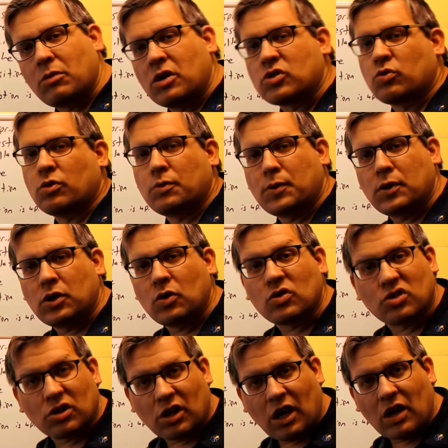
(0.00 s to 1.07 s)
means we'd be
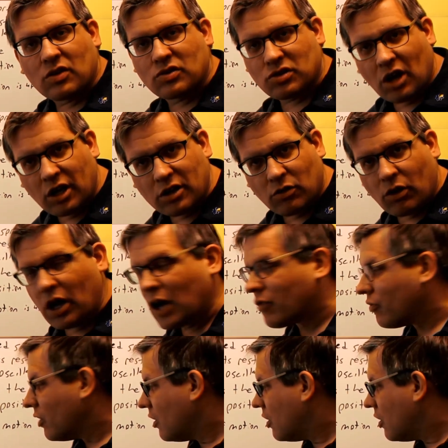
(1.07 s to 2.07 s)
using a sine graph.